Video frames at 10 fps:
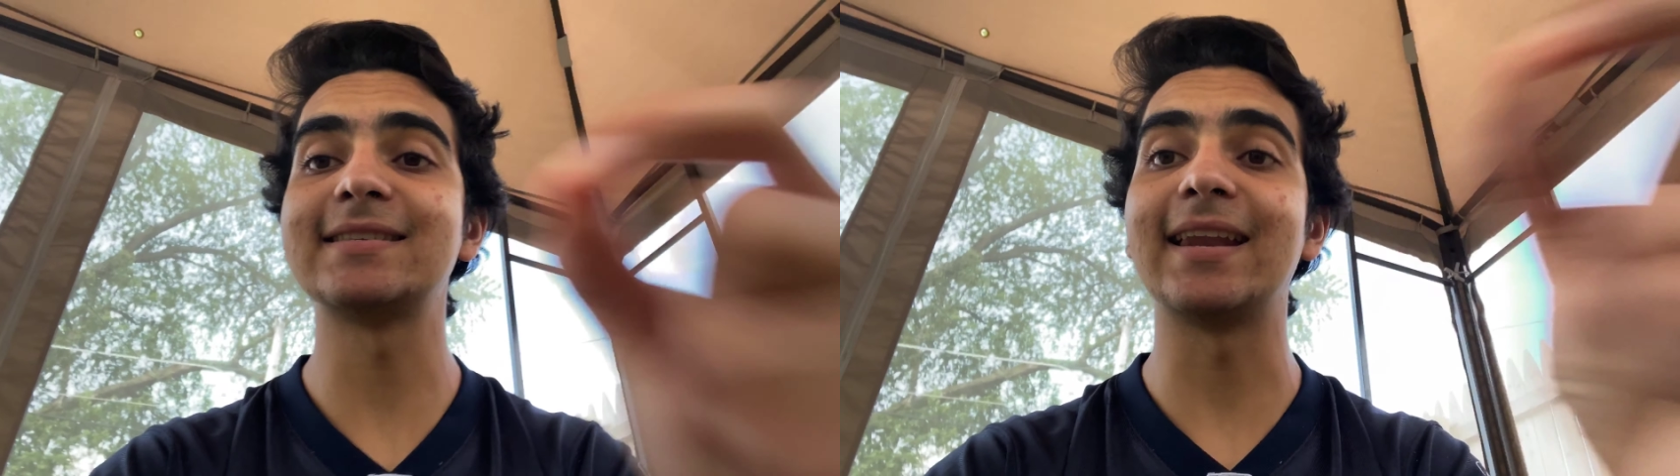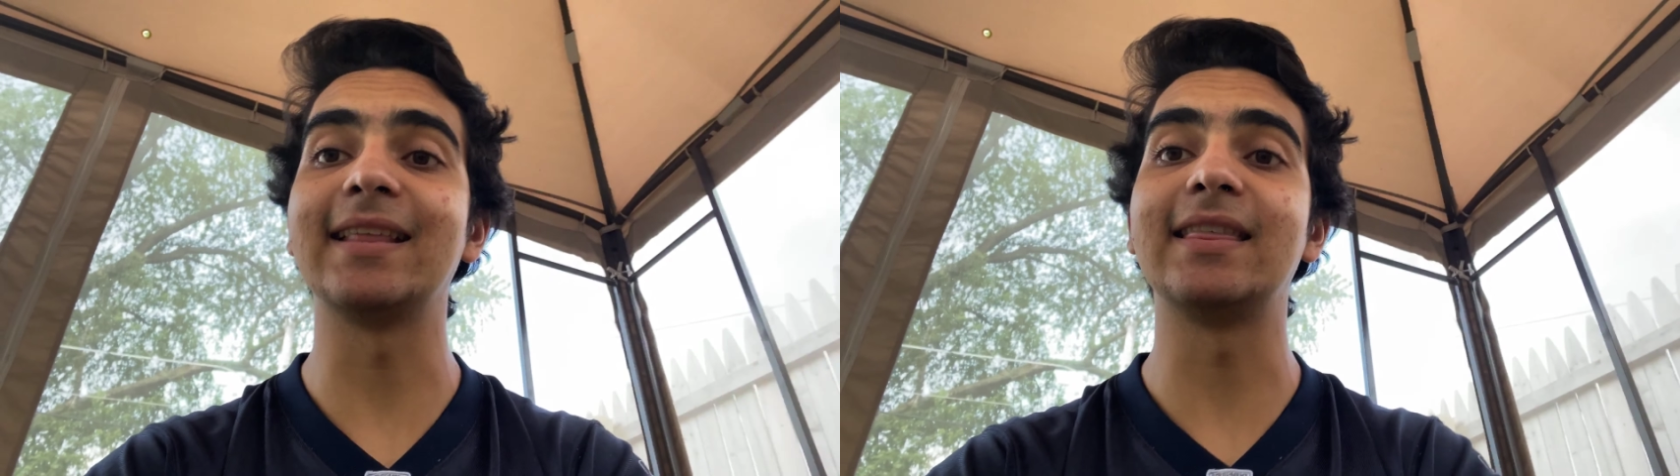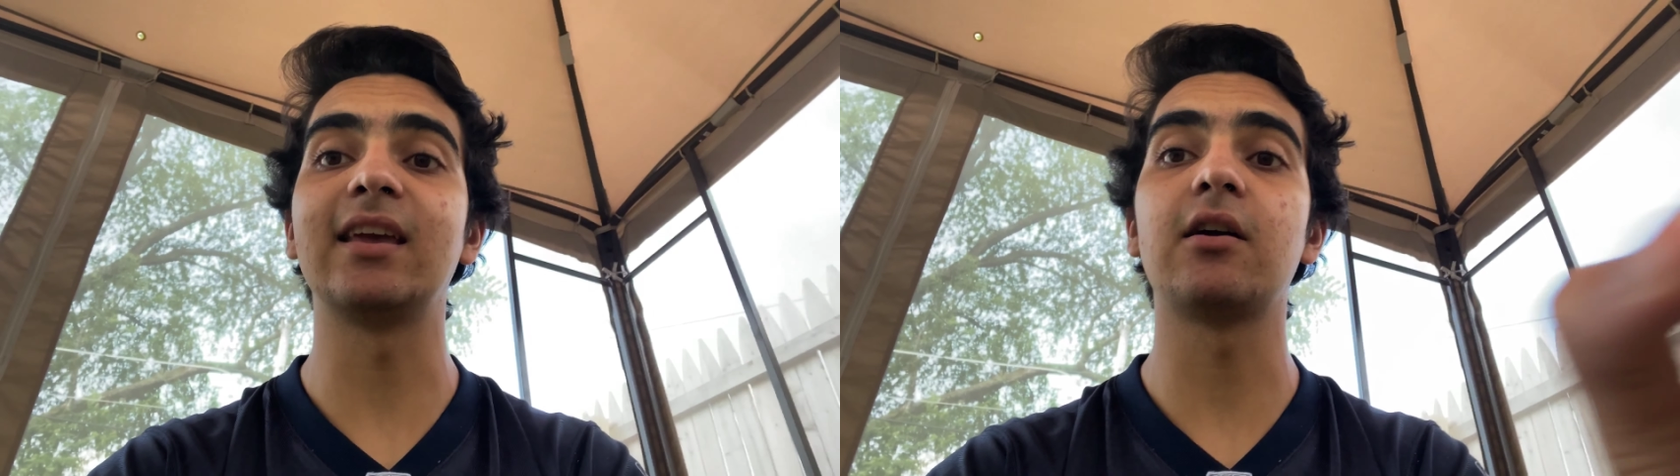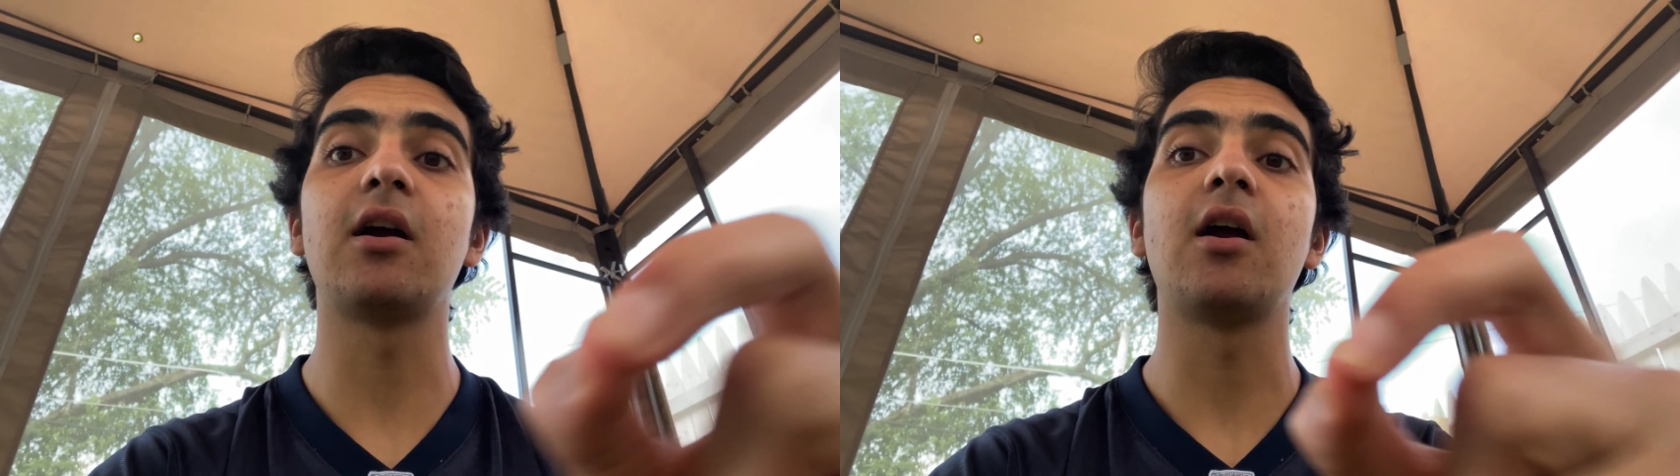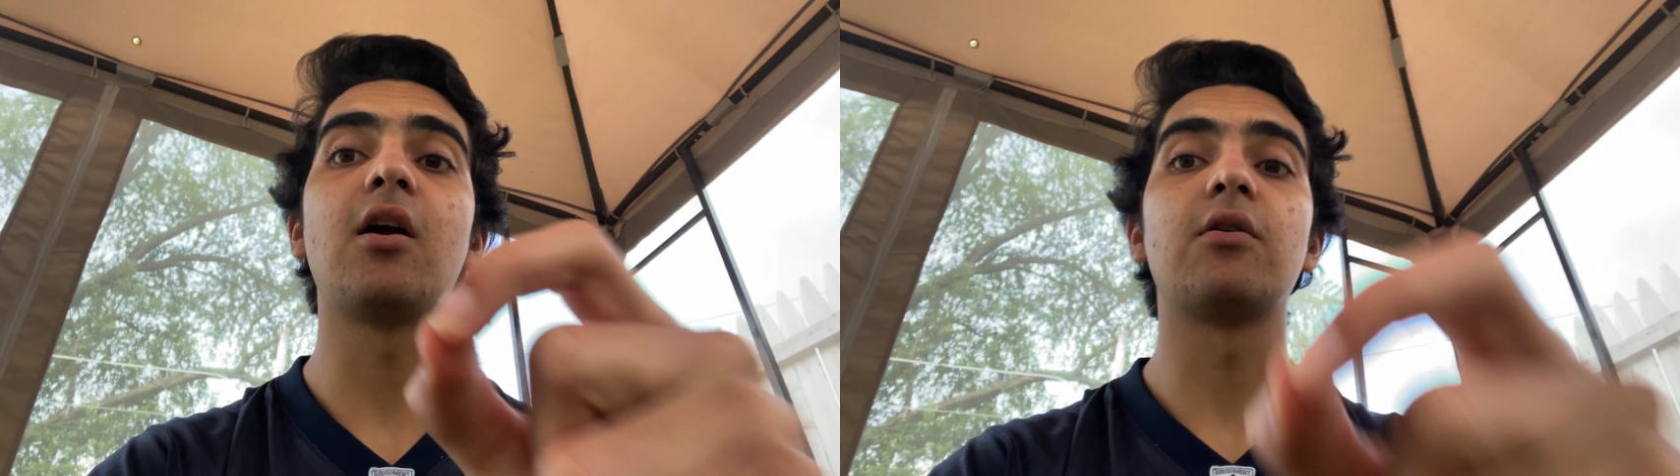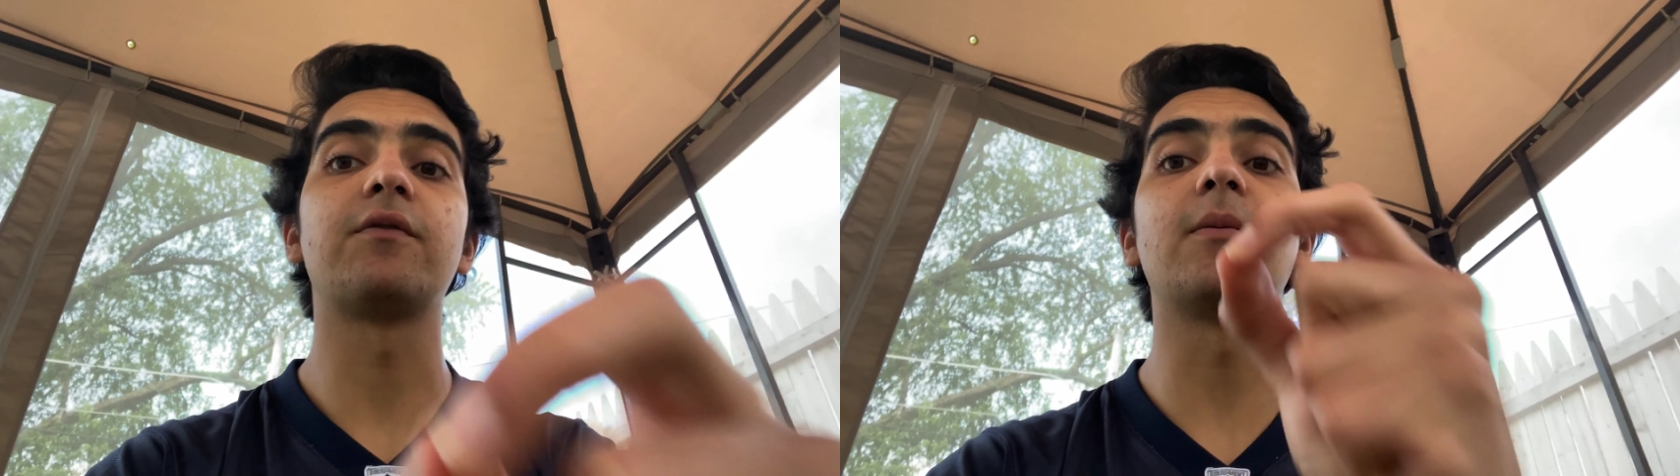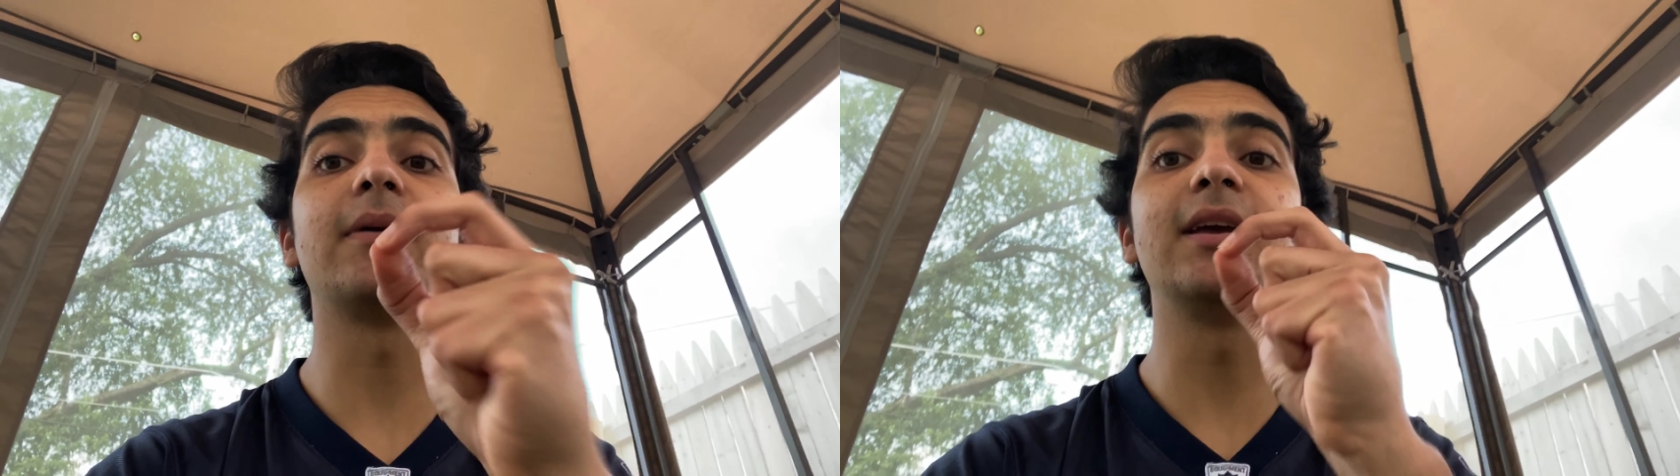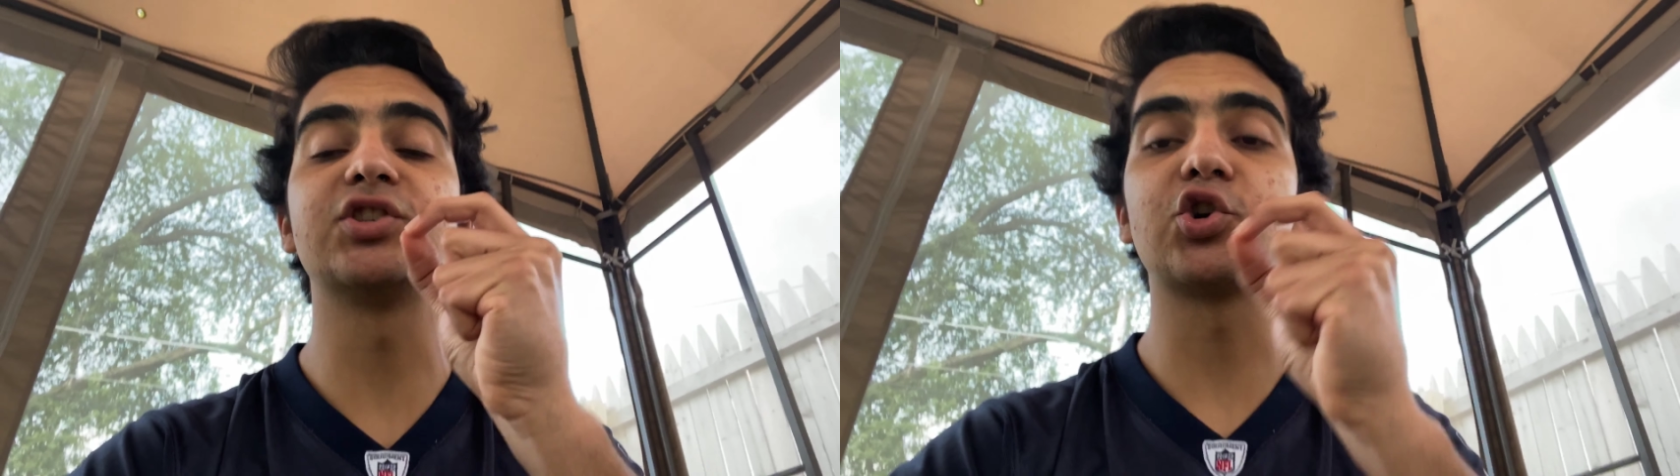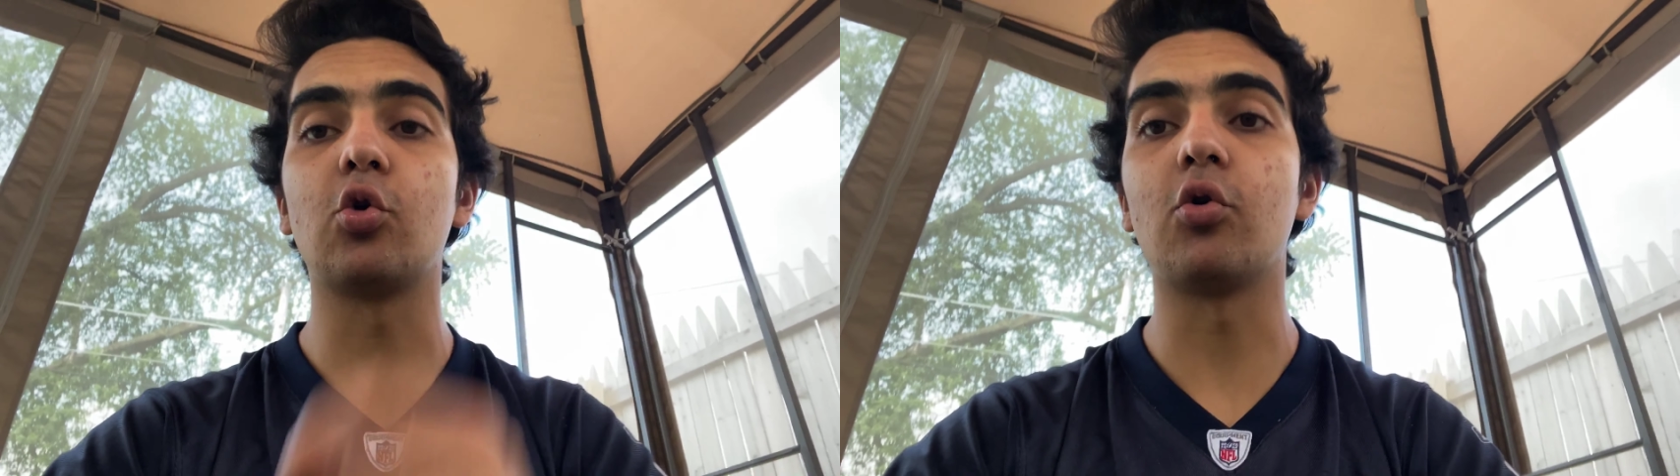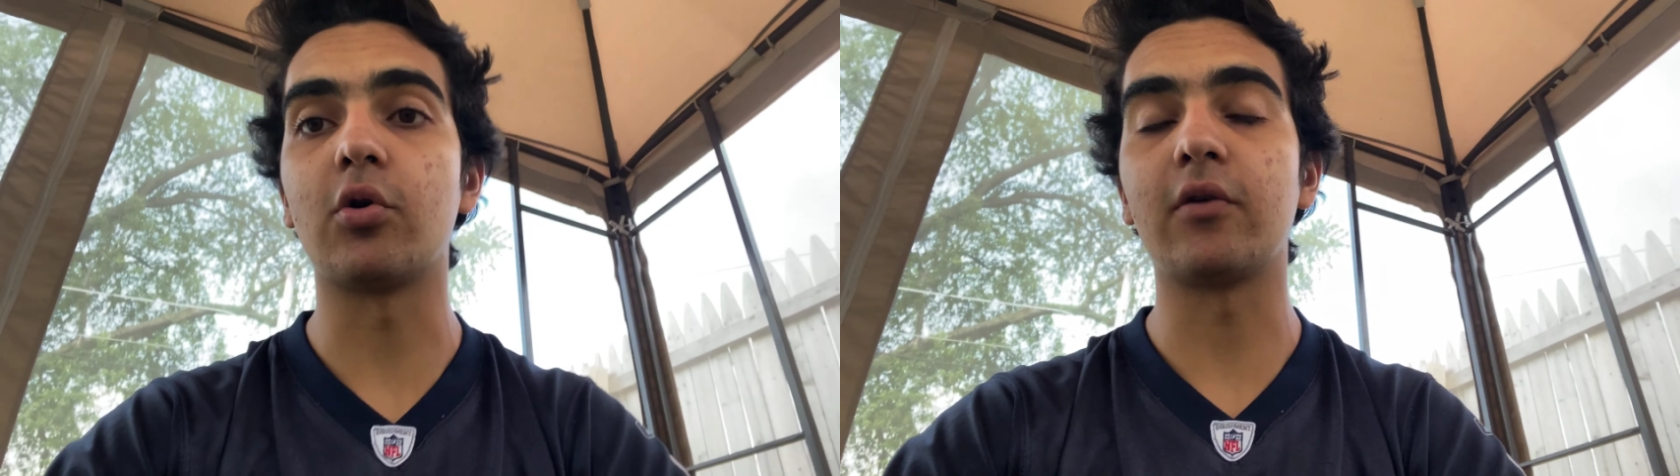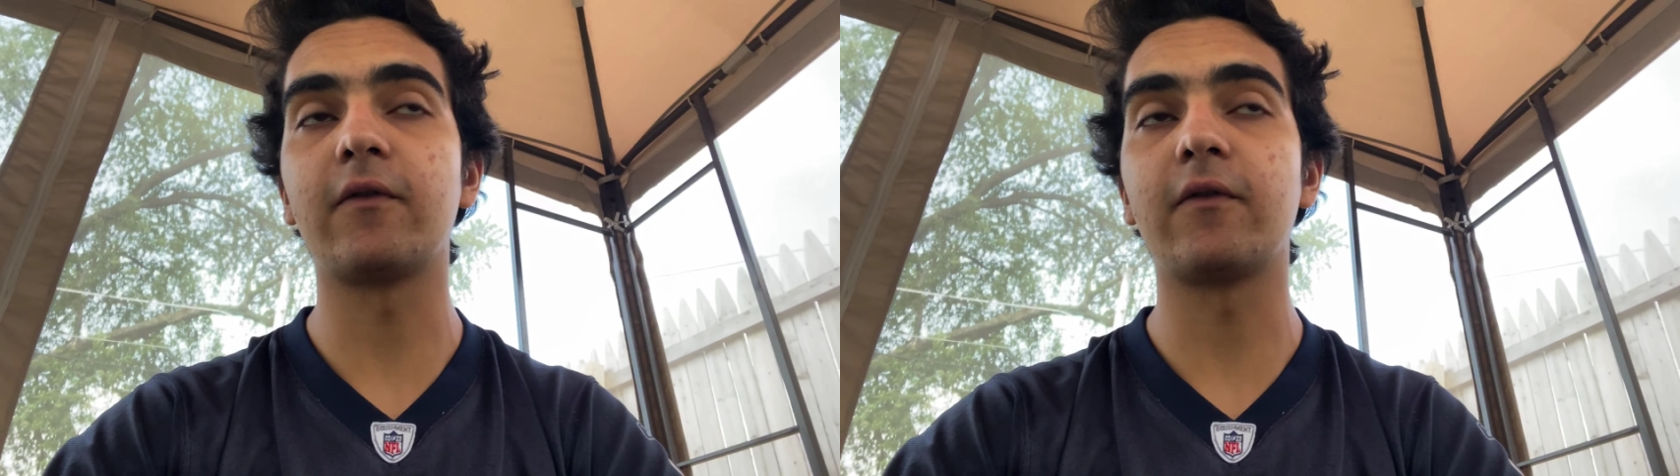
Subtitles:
an idea from its core,